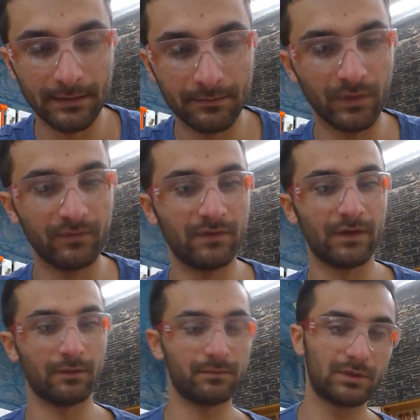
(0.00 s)
We've
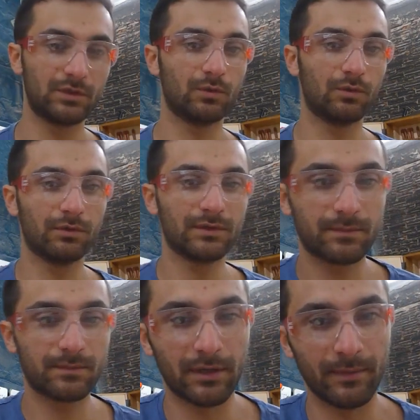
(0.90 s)
developed
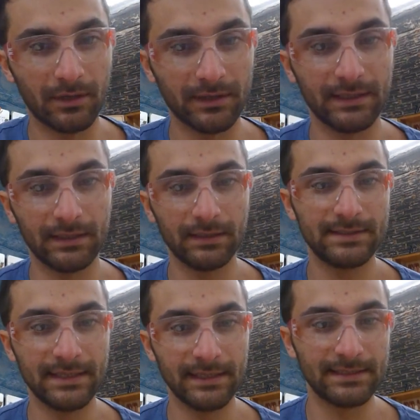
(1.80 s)
tools, primarily
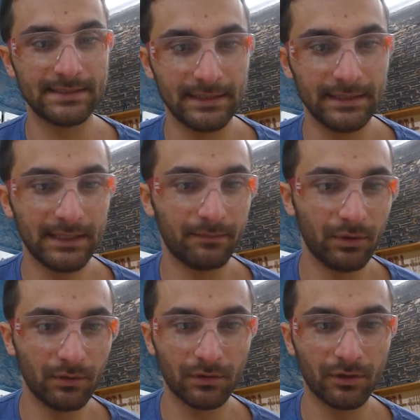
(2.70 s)
CNC,
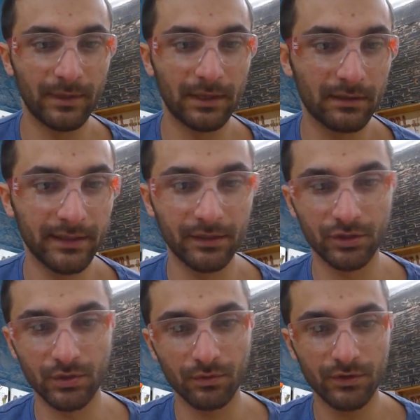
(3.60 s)
computer numerically
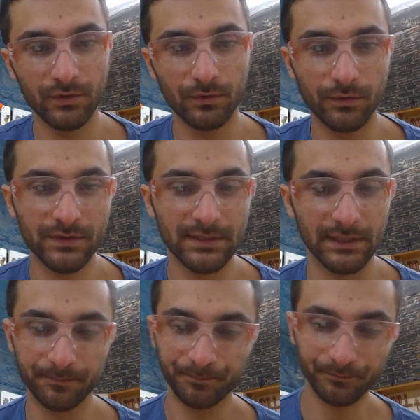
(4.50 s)
controlled tools, that
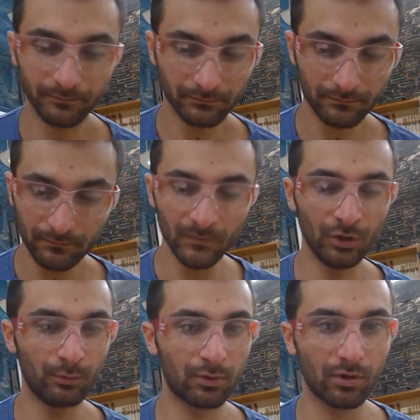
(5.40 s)

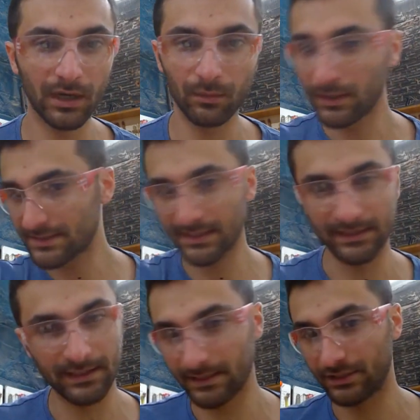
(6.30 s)
you program once and
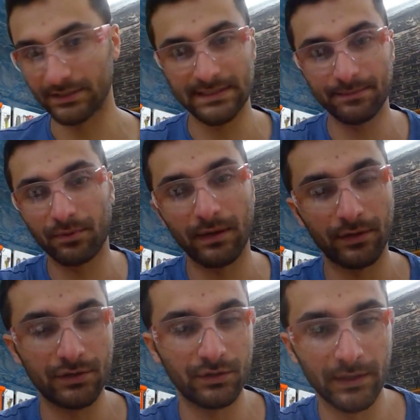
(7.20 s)
then they just zip around
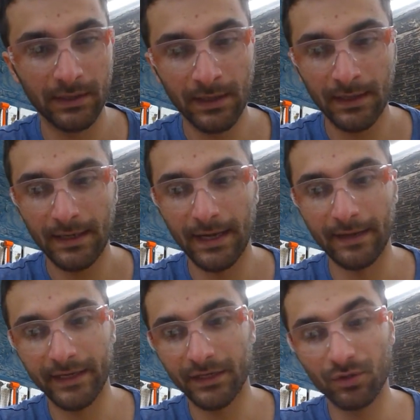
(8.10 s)
and do it. And
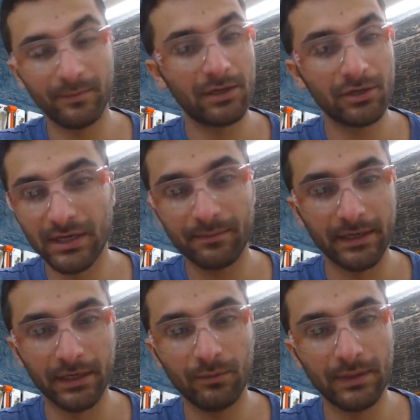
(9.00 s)
they can do a better job than
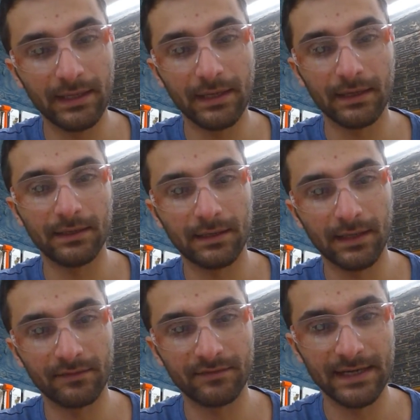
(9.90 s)
a human can at a
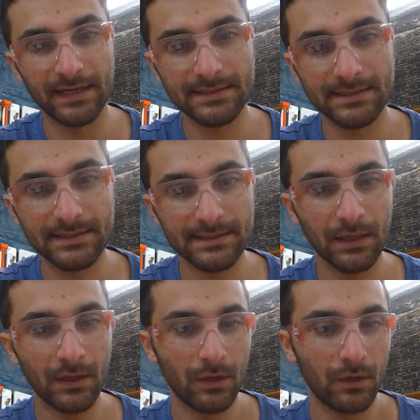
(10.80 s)
lot of tasks,
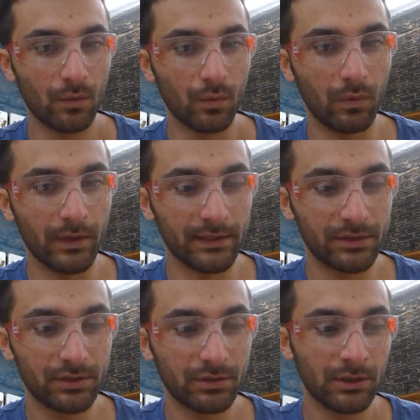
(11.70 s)
which